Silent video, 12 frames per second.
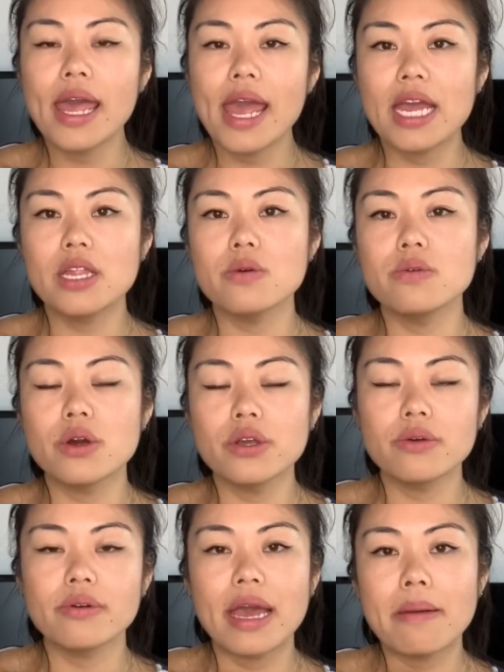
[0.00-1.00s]
and you'll know
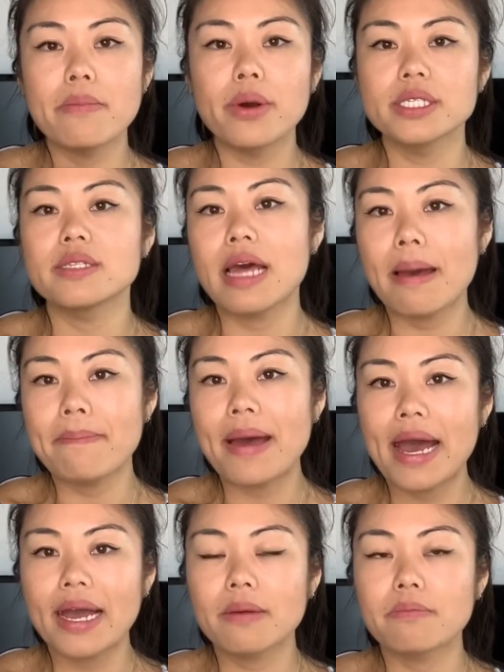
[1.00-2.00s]
you'll get most of that
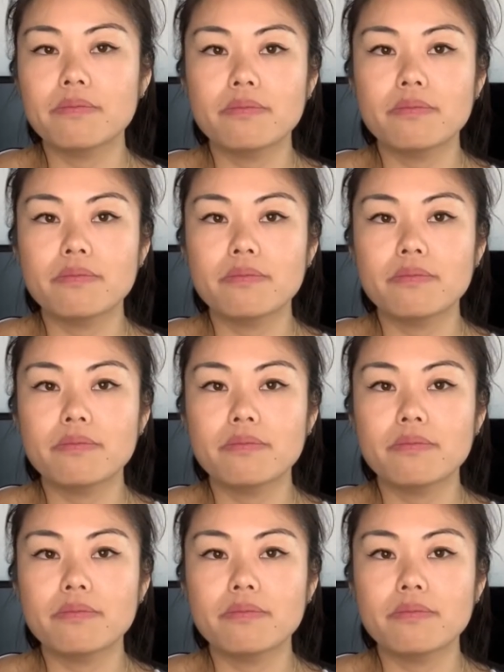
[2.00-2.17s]
back,